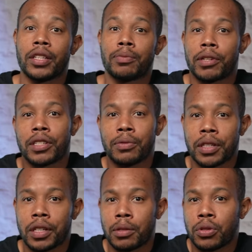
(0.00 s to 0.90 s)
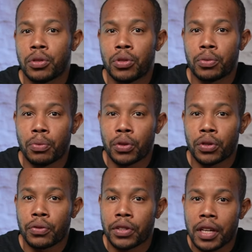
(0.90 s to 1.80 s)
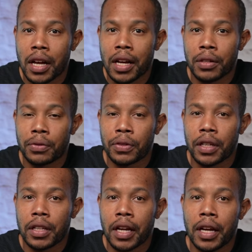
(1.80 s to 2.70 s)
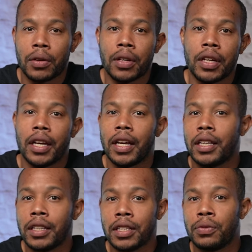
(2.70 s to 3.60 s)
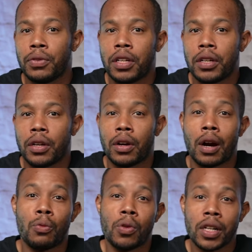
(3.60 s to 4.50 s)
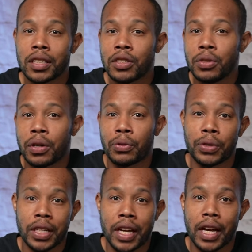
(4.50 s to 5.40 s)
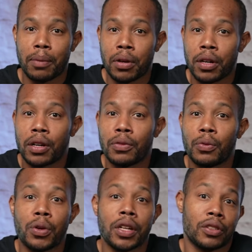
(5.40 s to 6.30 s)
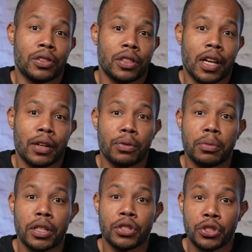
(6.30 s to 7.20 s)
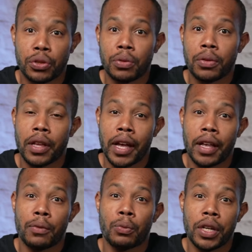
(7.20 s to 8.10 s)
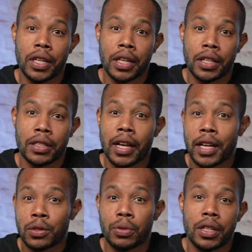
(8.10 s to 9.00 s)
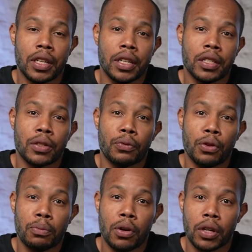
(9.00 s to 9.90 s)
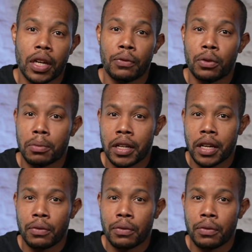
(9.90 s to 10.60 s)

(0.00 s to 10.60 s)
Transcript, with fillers: especially when it comes to sports photography. Now, in this video, I wanted to do a recap of what it looked like for me to shoot that weekend, last weekend's football game for my